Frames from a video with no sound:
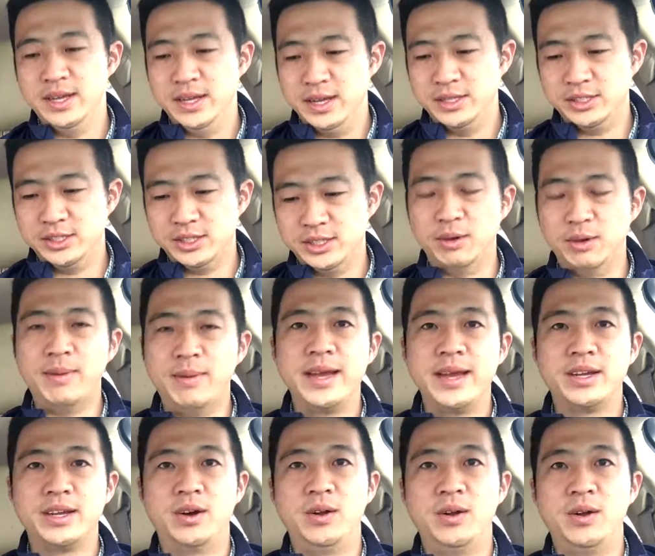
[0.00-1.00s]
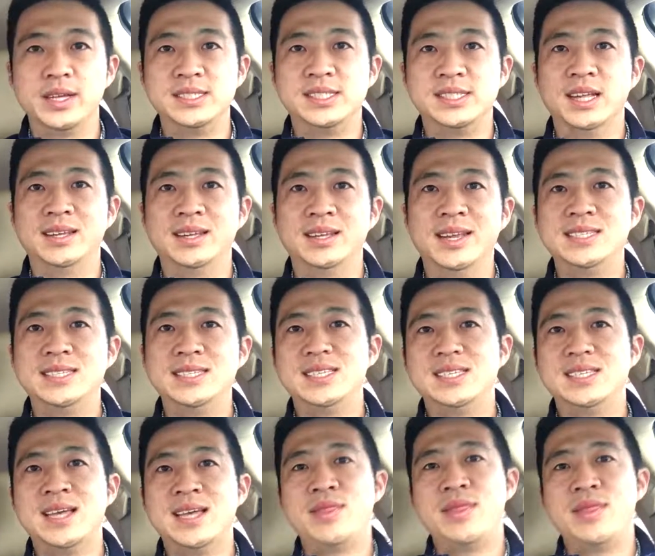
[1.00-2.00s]
So my goal is to list
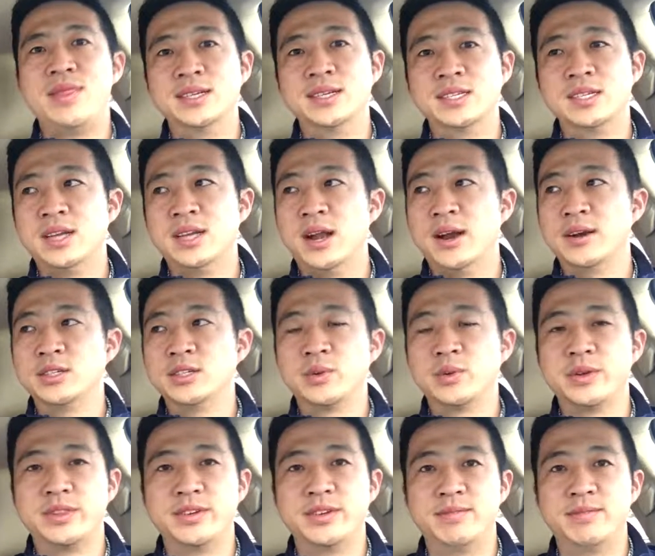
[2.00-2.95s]
$10,000 worth of